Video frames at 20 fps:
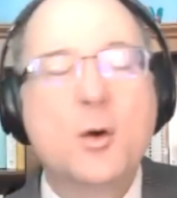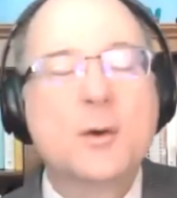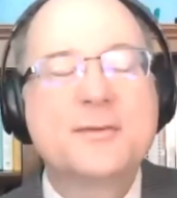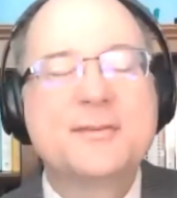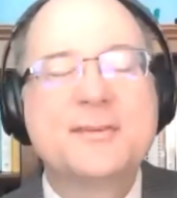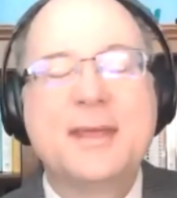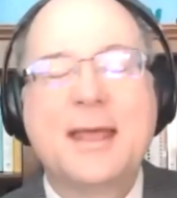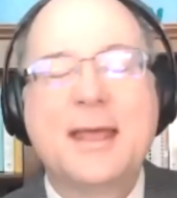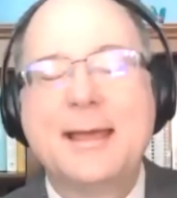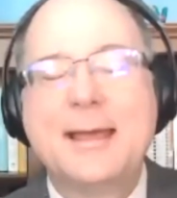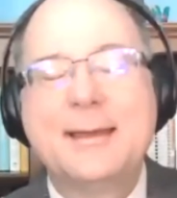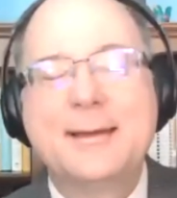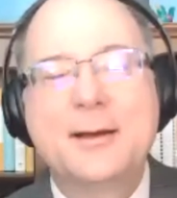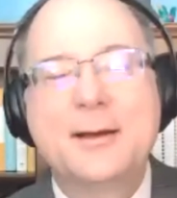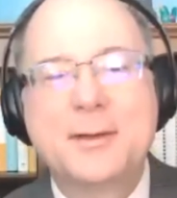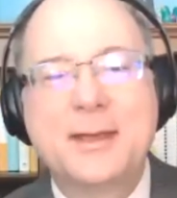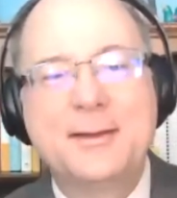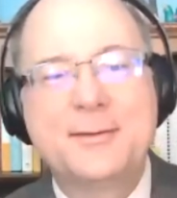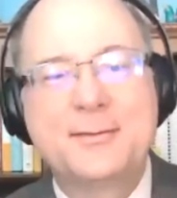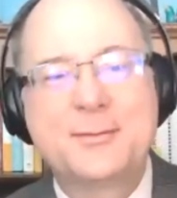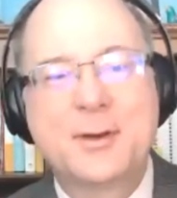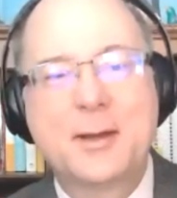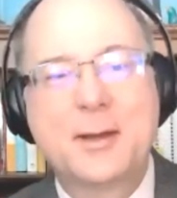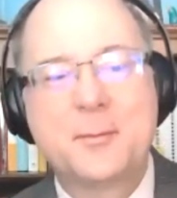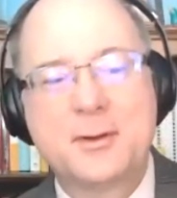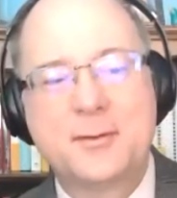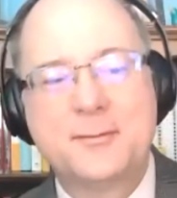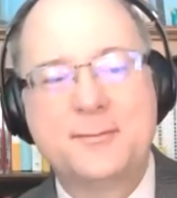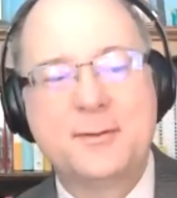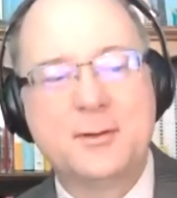Well, see, okay, so
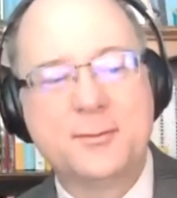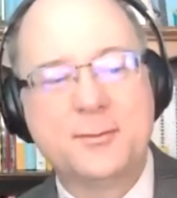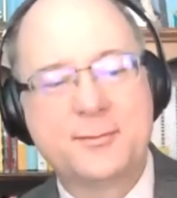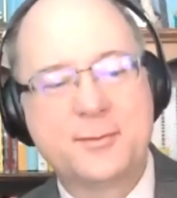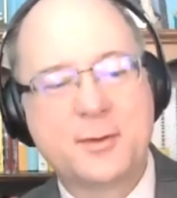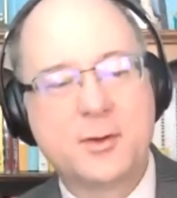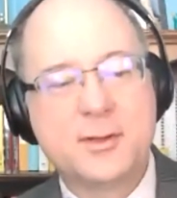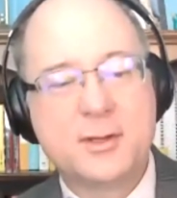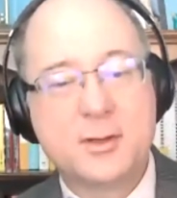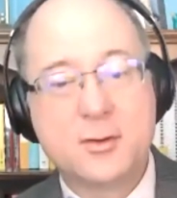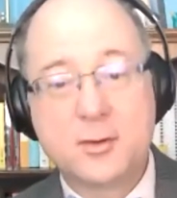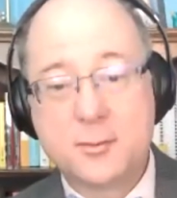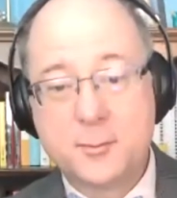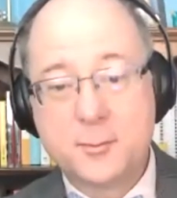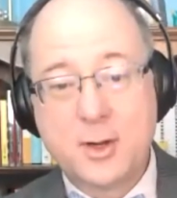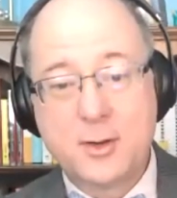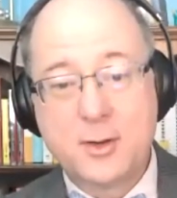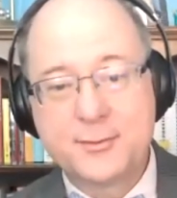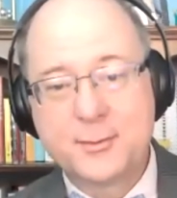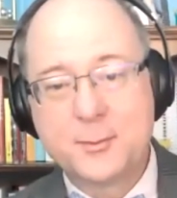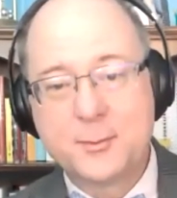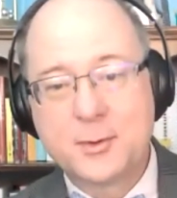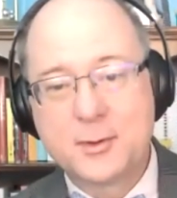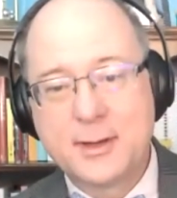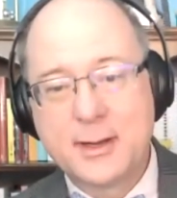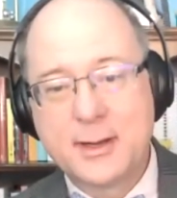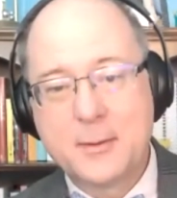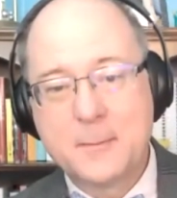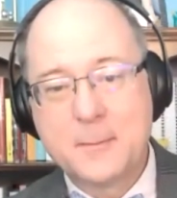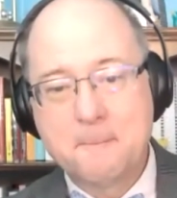I'm confused. So you're in Baltimore
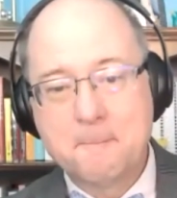now?